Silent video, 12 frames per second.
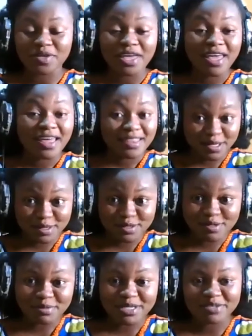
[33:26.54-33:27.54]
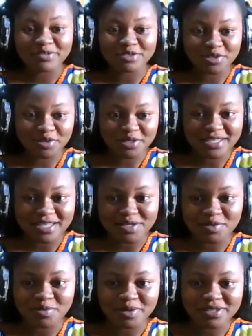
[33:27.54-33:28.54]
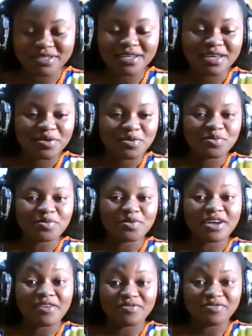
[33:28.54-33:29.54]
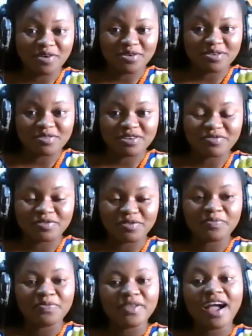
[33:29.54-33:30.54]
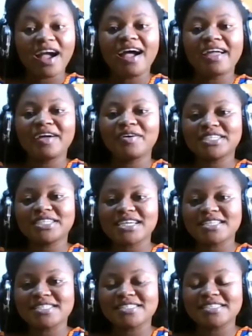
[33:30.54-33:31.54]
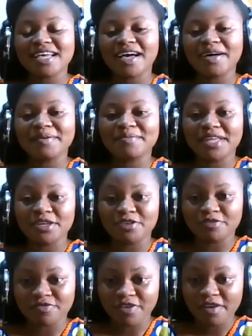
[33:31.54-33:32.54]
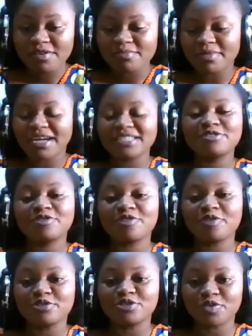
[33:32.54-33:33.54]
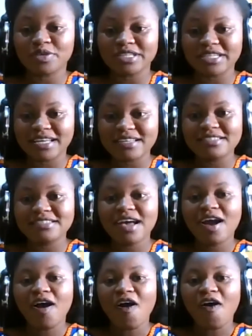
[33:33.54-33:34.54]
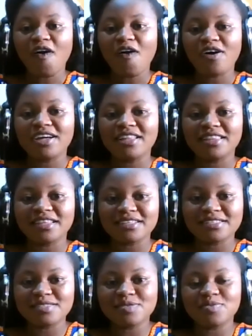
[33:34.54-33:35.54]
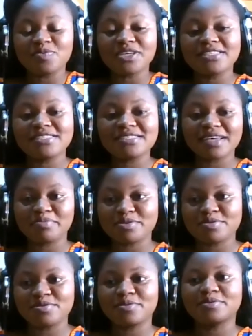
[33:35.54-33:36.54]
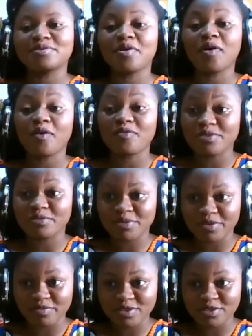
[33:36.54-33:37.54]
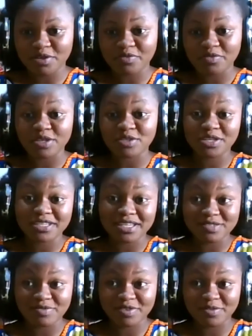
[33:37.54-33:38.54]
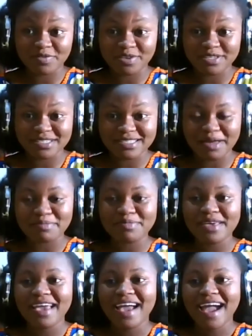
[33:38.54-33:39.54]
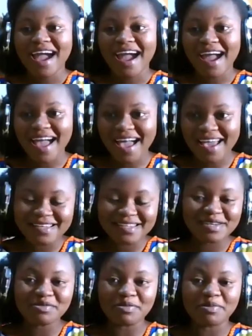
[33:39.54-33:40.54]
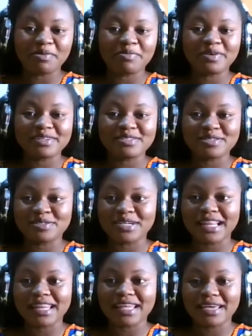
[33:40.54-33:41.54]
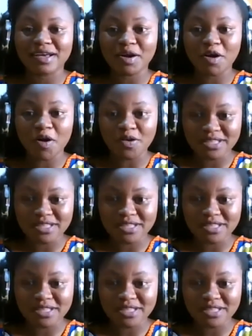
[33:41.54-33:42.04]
Thank you so much for joining us, Ruben. We are very grateful. Hi, audience. Thank you very much for joining us on this week's episode of the PEEVEE Show. If you are joining us for the first time, kindly remember to click on the